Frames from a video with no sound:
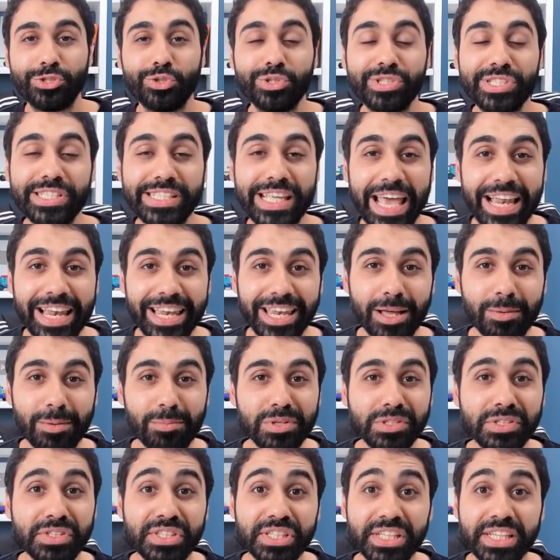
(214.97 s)
So skill
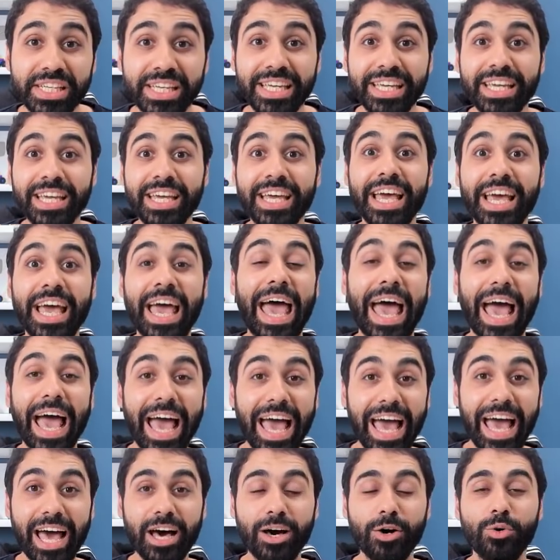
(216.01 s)
number 3,
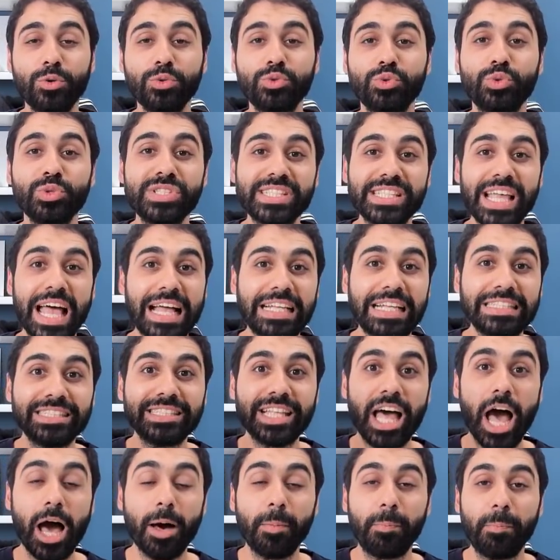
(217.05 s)
how to
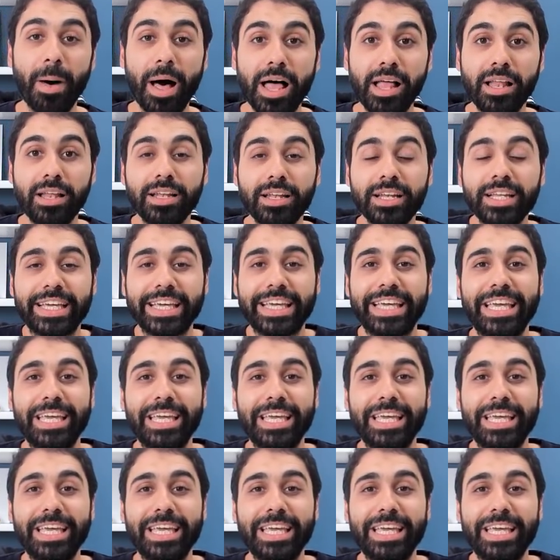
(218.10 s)
send a bulk